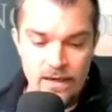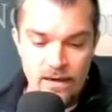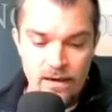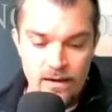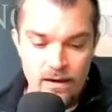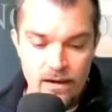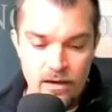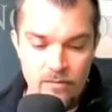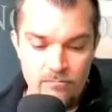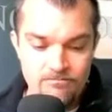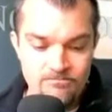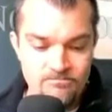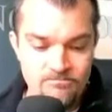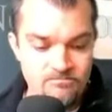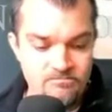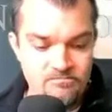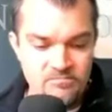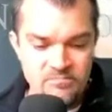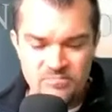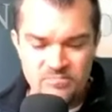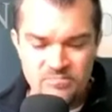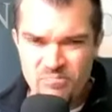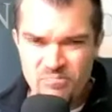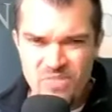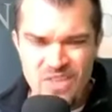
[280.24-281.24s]
Um,
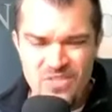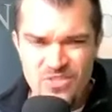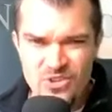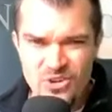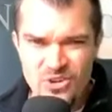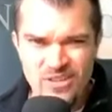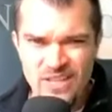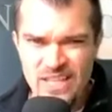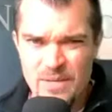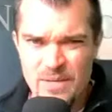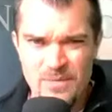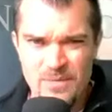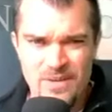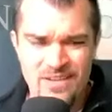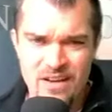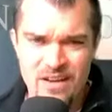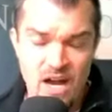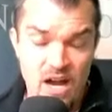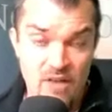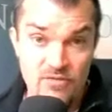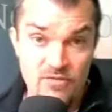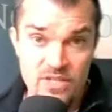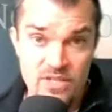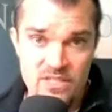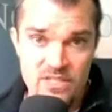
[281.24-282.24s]
they're claiming
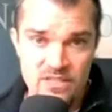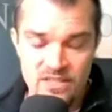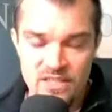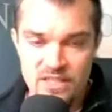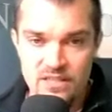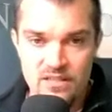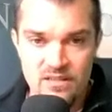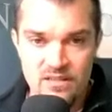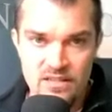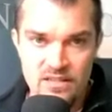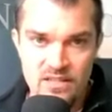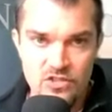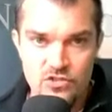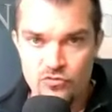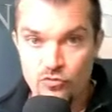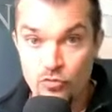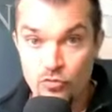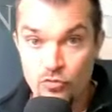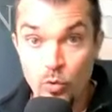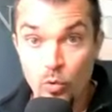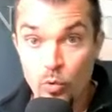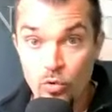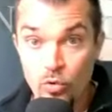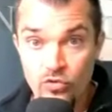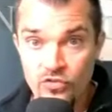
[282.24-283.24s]
obviously that these
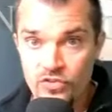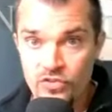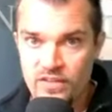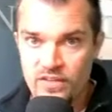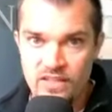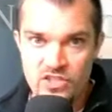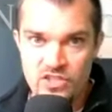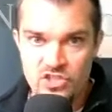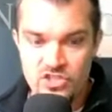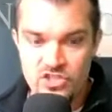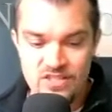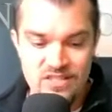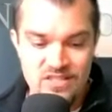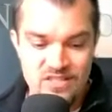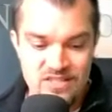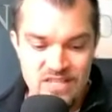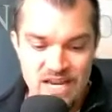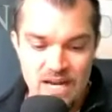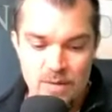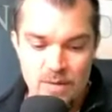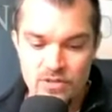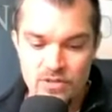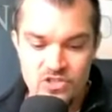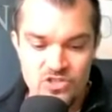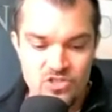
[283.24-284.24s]
rules that they just
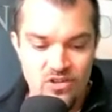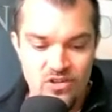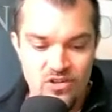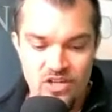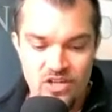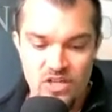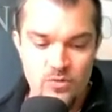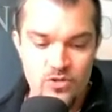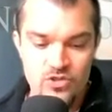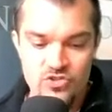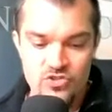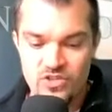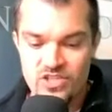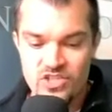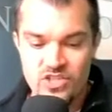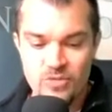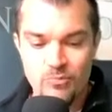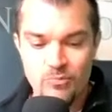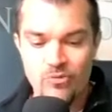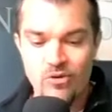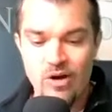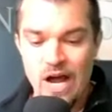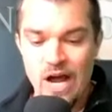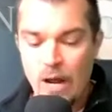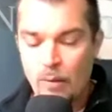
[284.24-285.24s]
established aren't going to address the
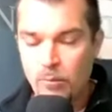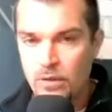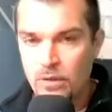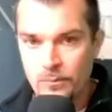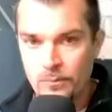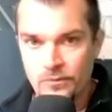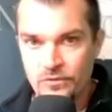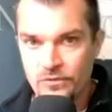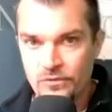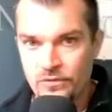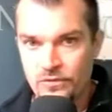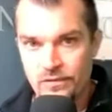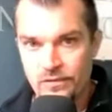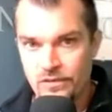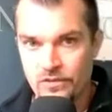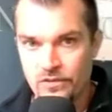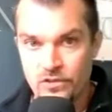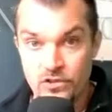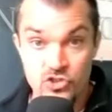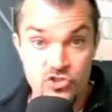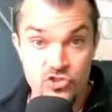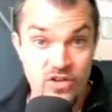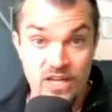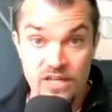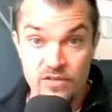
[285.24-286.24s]
problems that
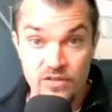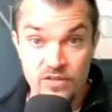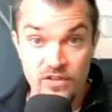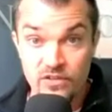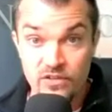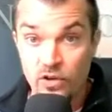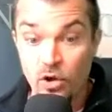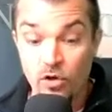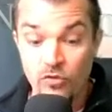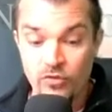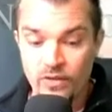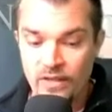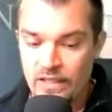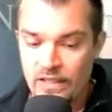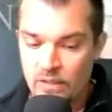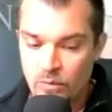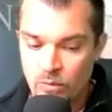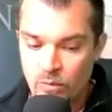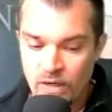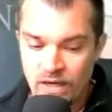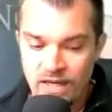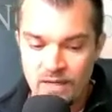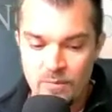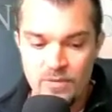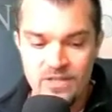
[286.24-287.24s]
they're trying to resolve
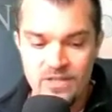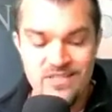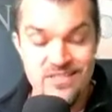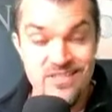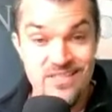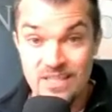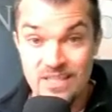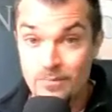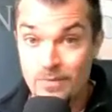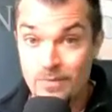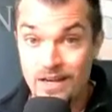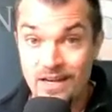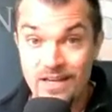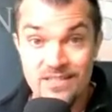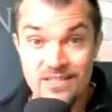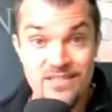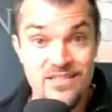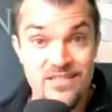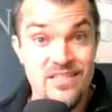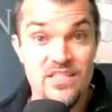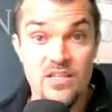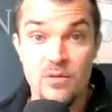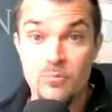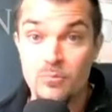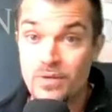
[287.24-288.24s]
anyway but
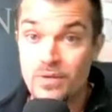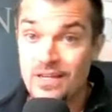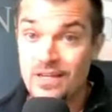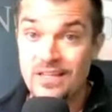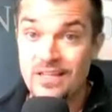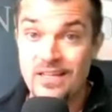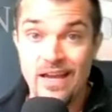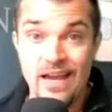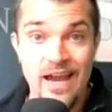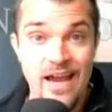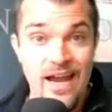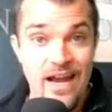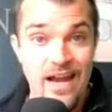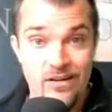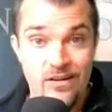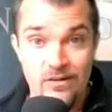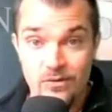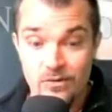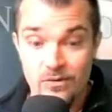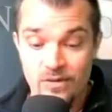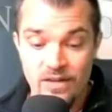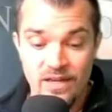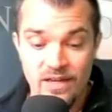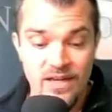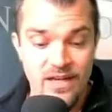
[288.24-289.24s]
cms is a big cat
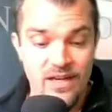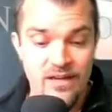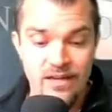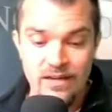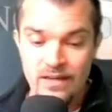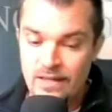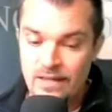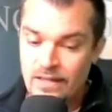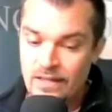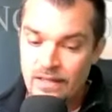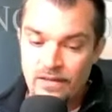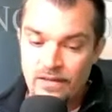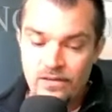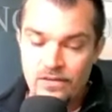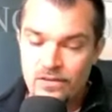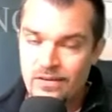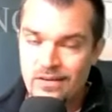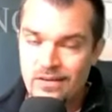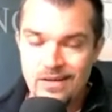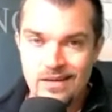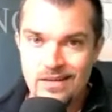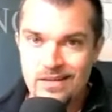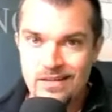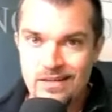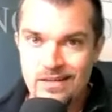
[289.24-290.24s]
okay they're
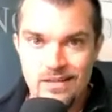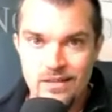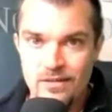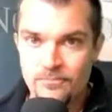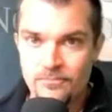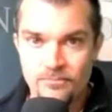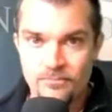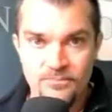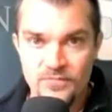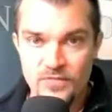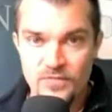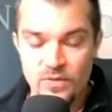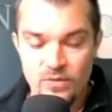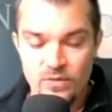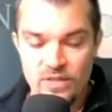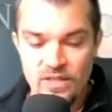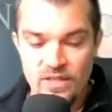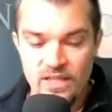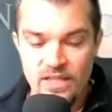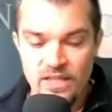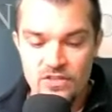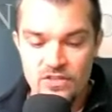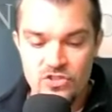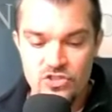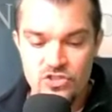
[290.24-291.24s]
not going to
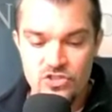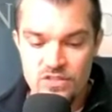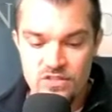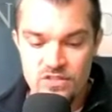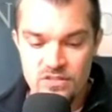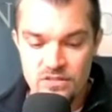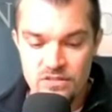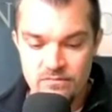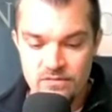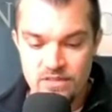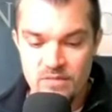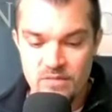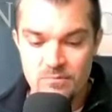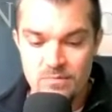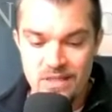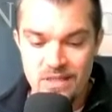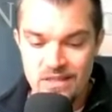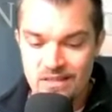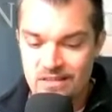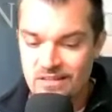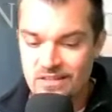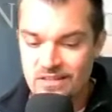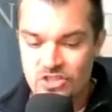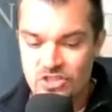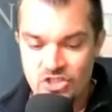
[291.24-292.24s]
okay just
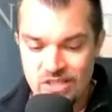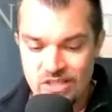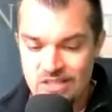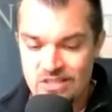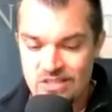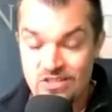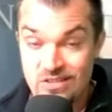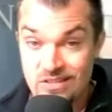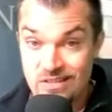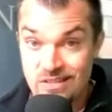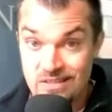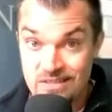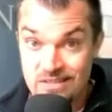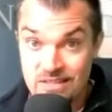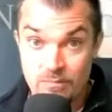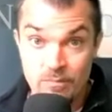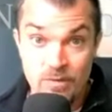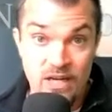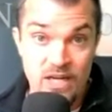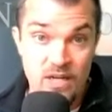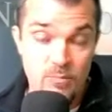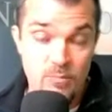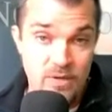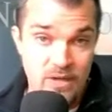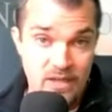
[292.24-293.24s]
immediately change things in
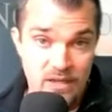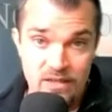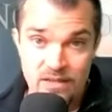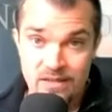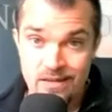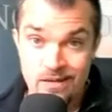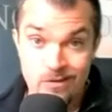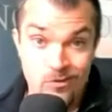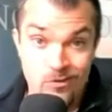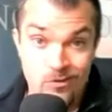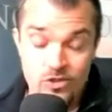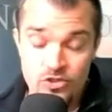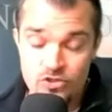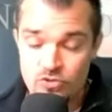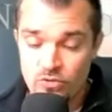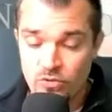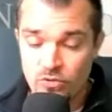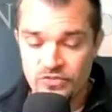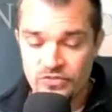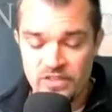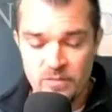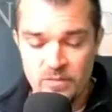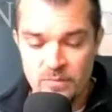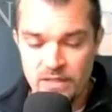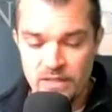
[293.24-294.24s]
my opinion i don't control
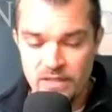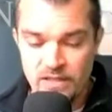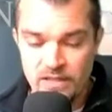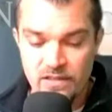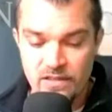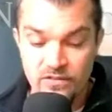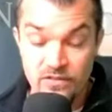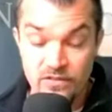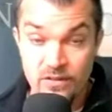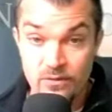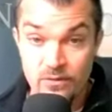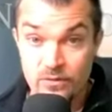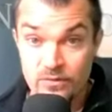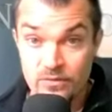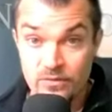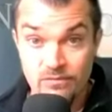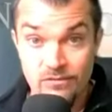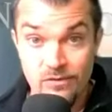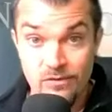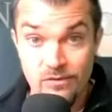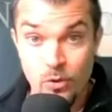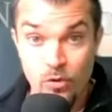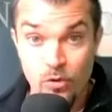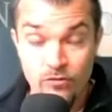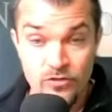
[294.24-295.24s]
cms i don't
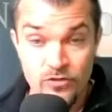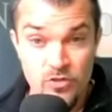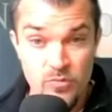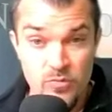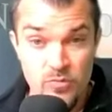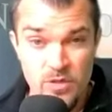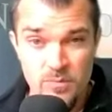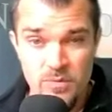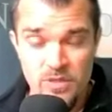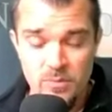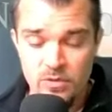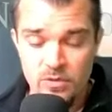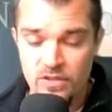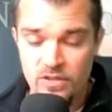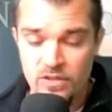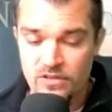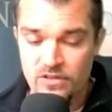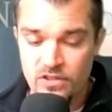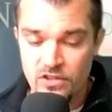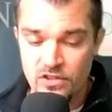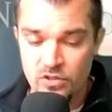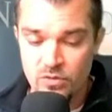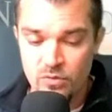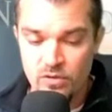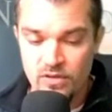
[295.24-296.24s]
know of too many people that
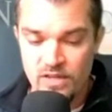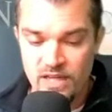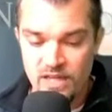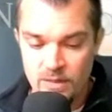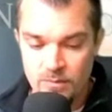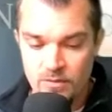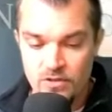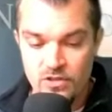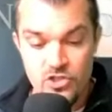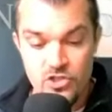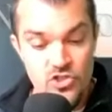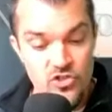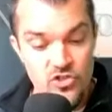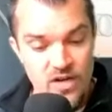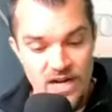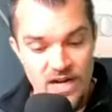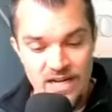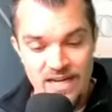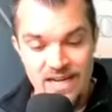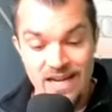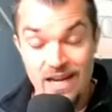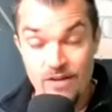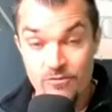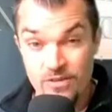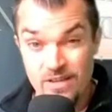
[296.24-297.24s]
do okay but they're trying
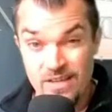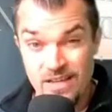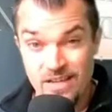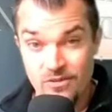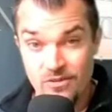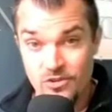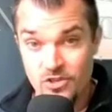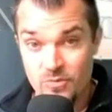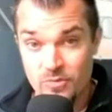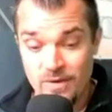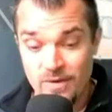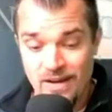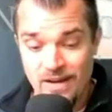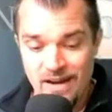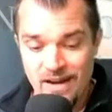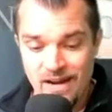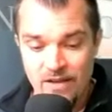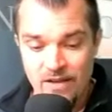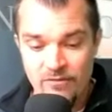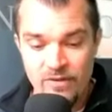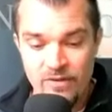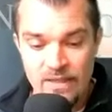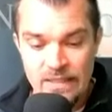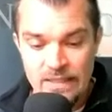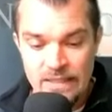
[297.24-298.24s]
to advocate on your
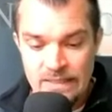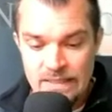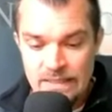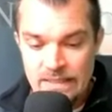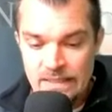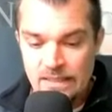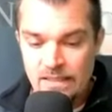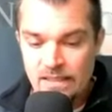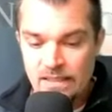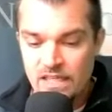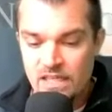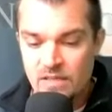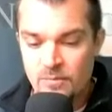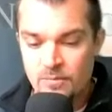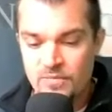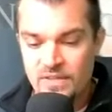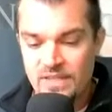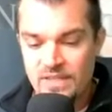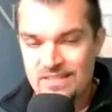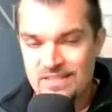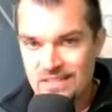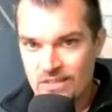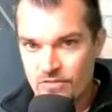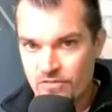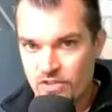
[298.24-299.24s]
behalf um,
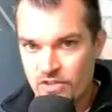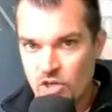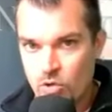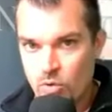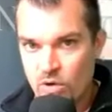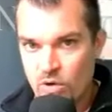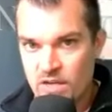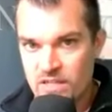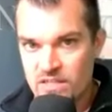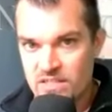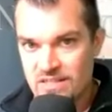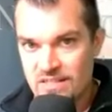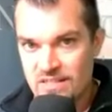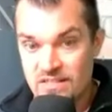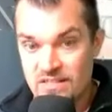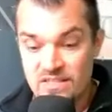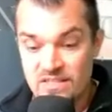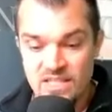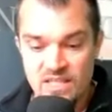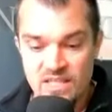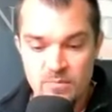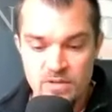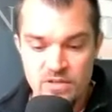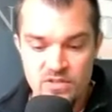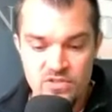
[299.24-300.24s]
they did request that
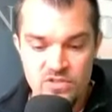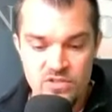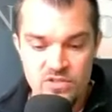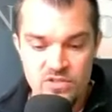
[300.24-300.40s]
CMS